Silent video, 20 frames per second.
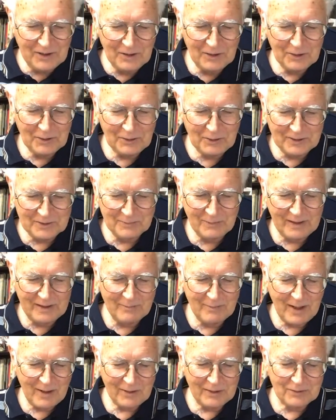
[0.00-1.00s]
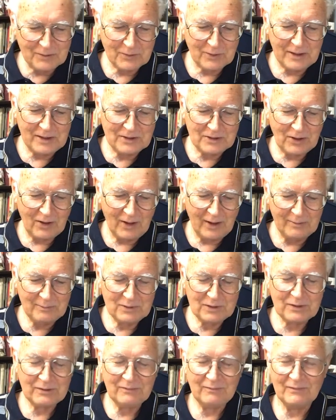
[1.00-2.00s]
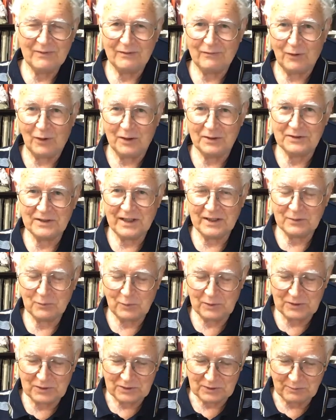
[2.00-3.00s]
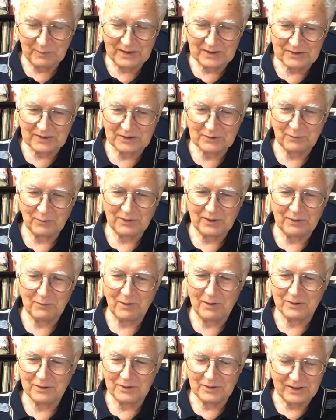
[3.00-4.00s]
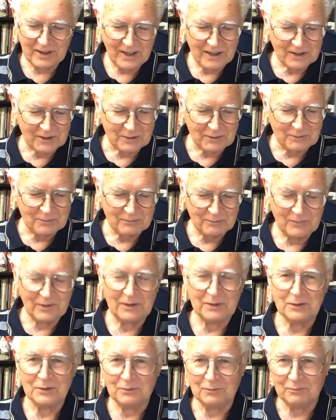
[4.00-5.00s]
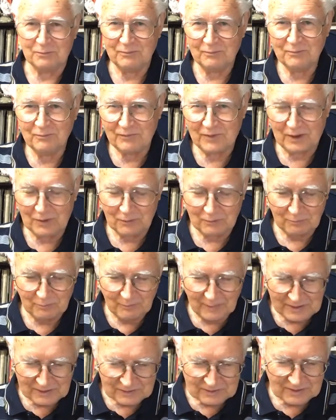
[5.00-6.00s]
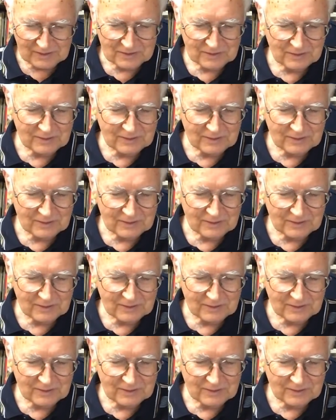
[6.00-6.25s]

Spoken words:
who has been married 3 times, finds out which is best. That's what they wrote in the article, and that'll make sense